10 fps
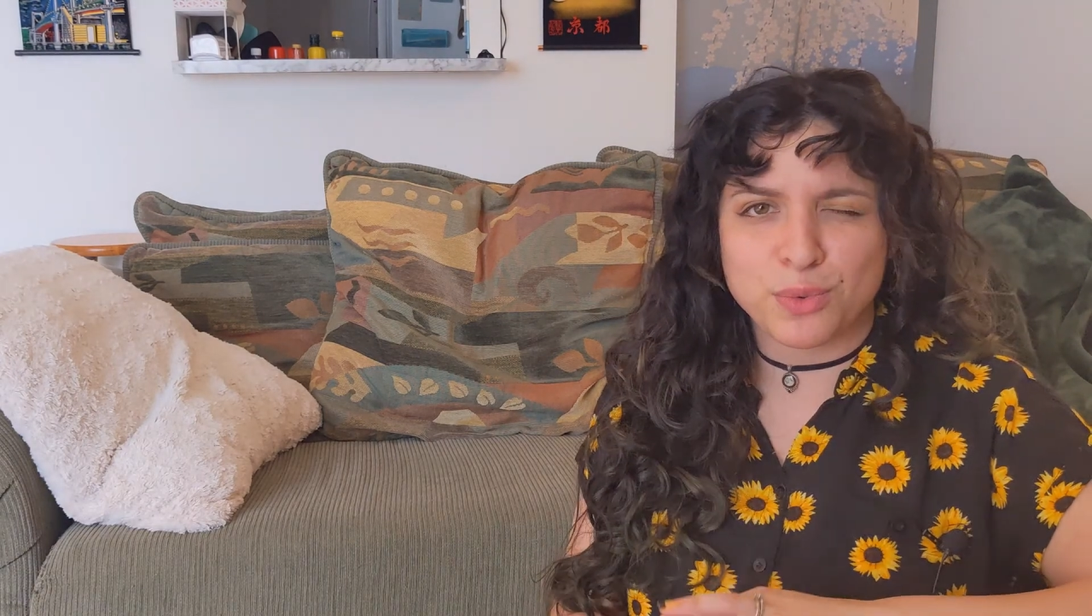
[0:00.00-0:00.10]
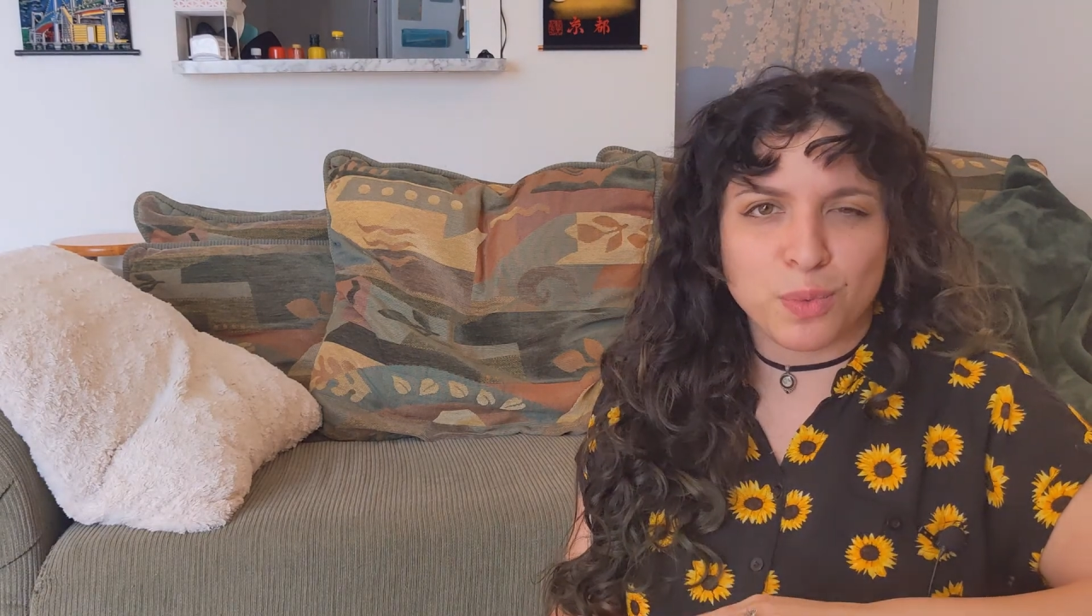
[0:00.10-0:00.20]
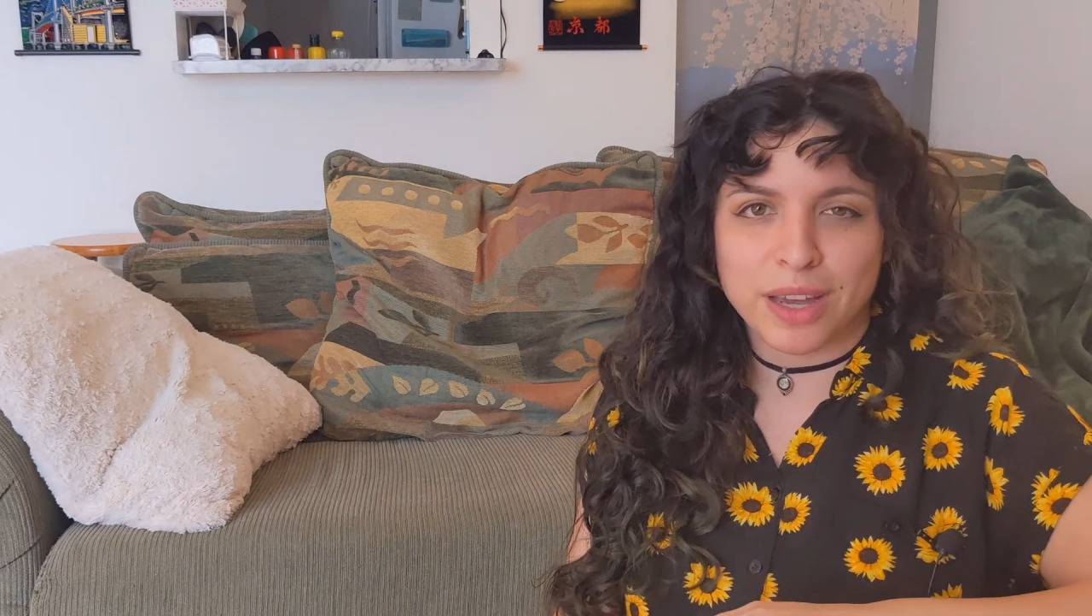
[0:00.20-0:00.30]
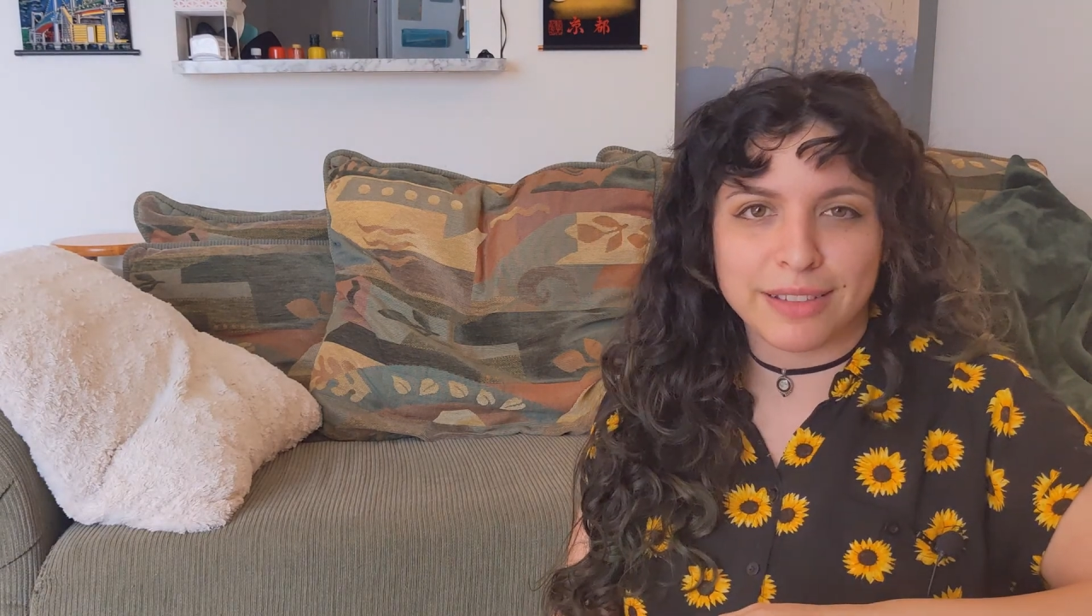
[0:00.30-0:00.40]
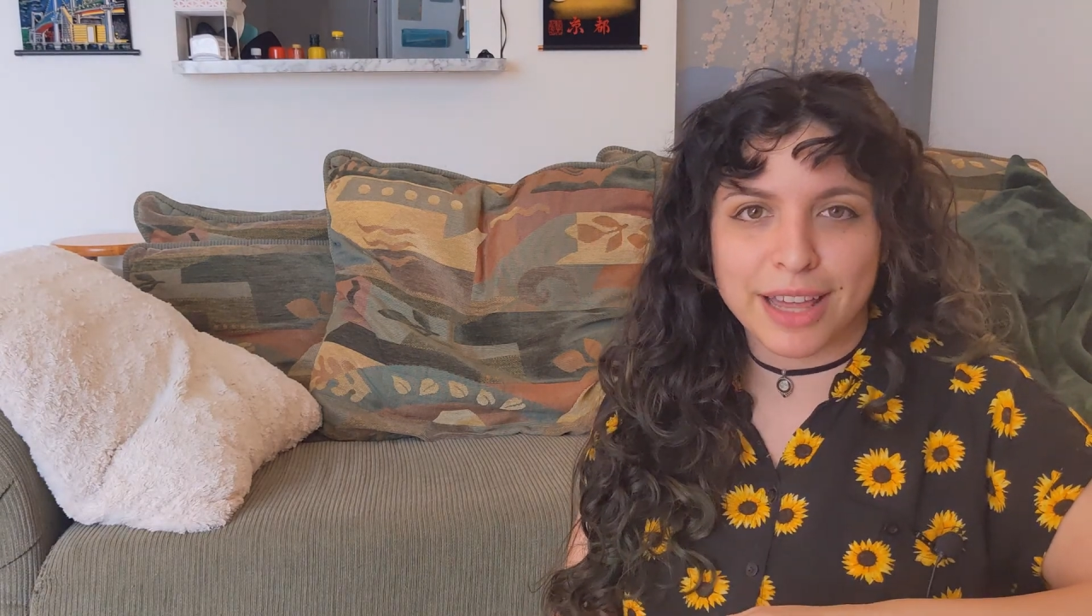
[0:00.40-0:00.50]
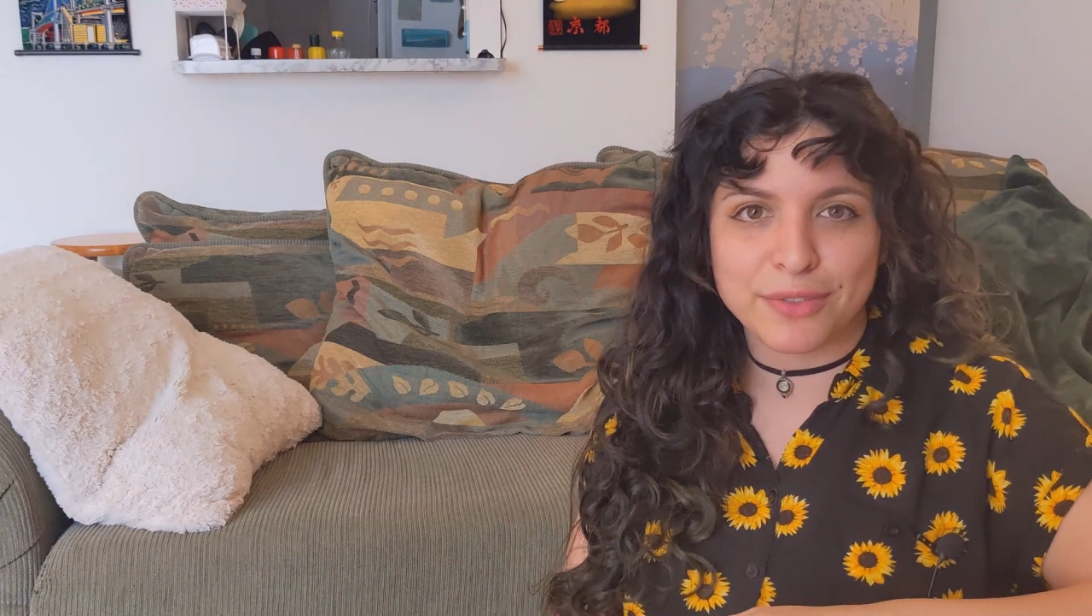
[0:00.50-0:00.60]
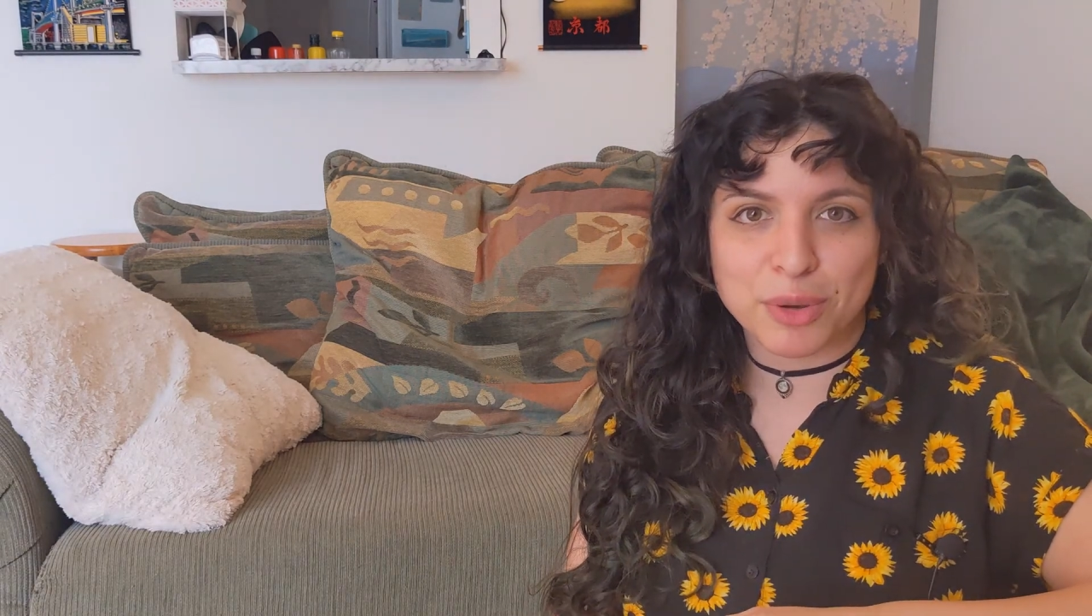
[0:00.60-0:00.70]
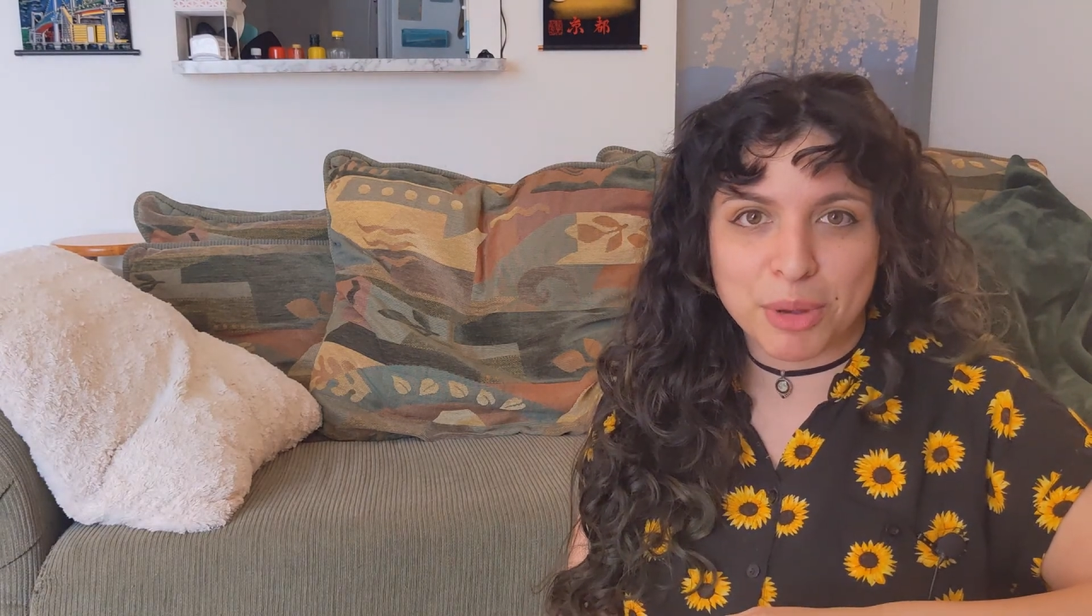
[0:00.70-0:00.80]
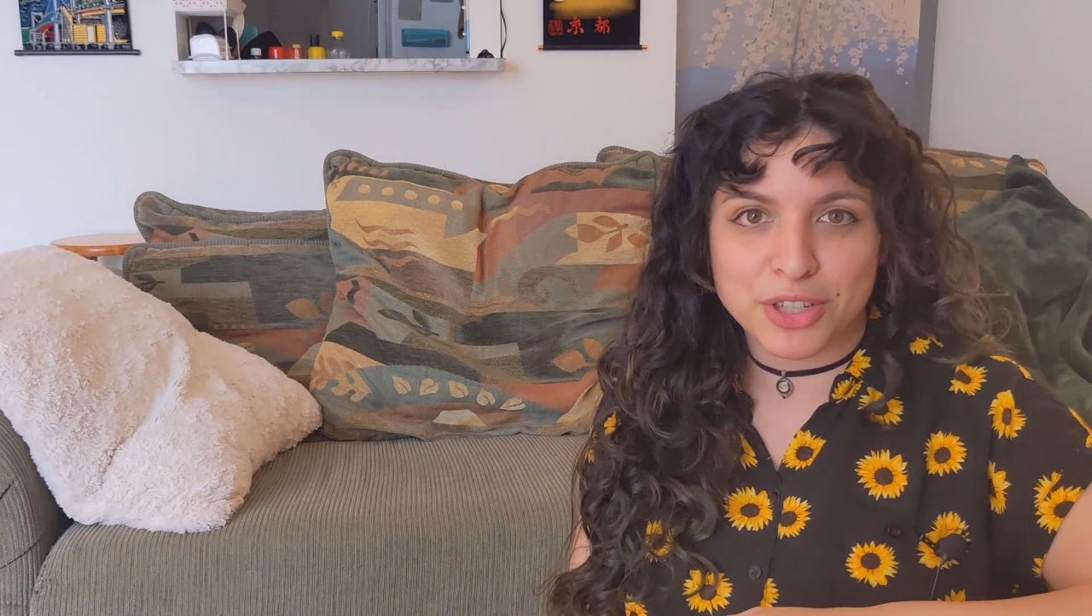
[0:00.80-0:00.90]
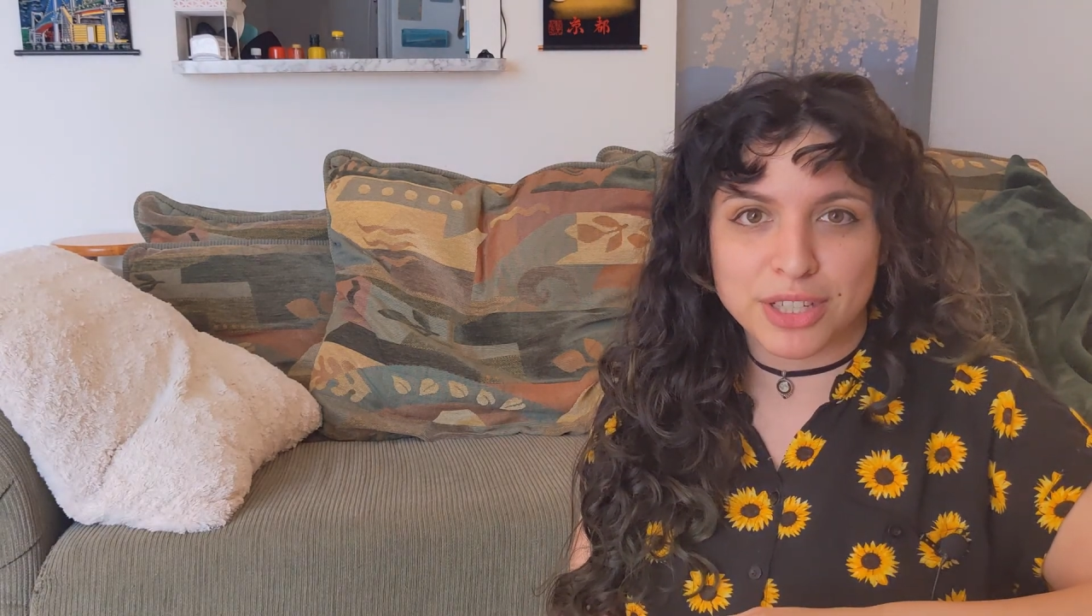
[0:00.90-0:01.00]
wiggle out of
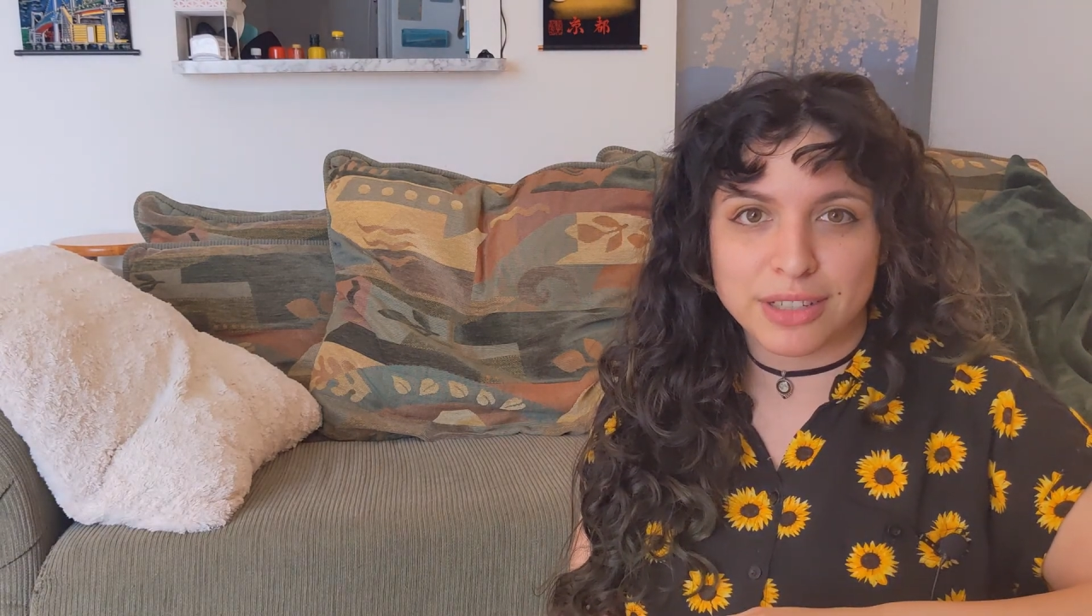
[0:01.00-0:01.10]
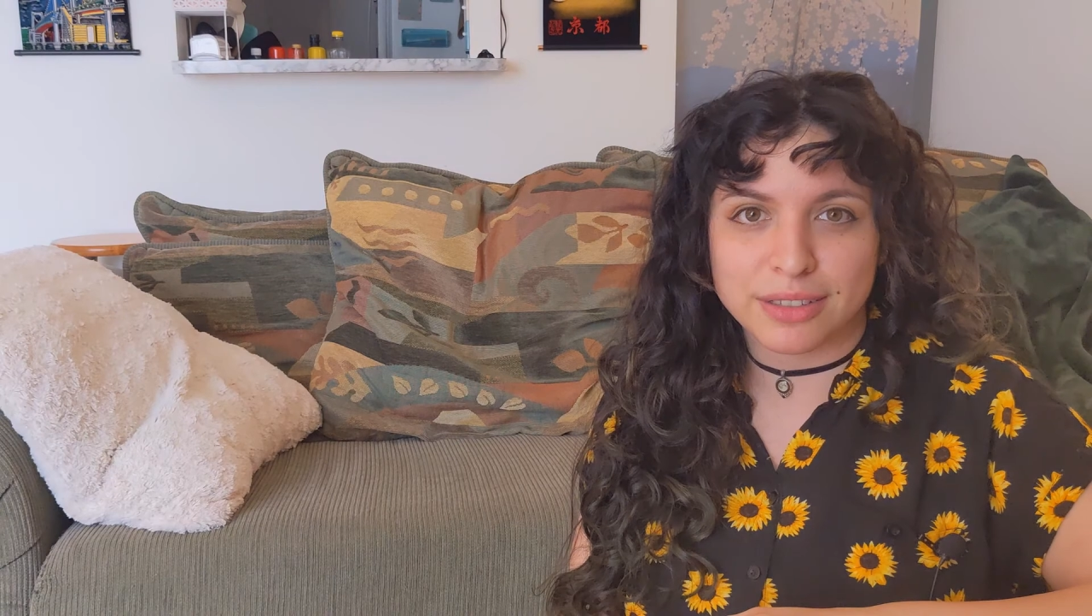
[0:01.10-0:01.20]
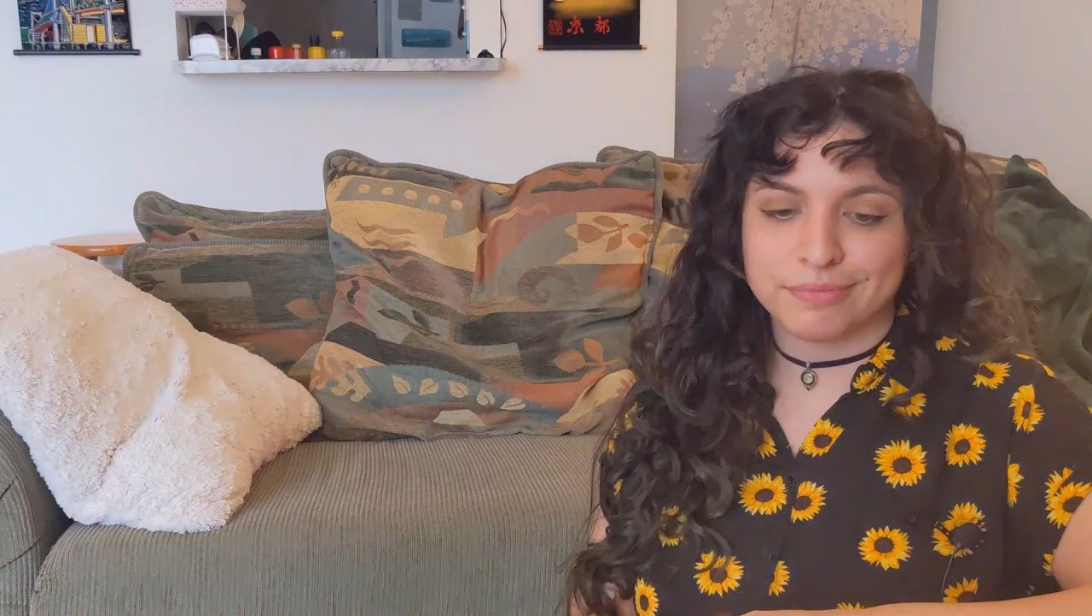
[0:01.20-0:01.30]
your budget.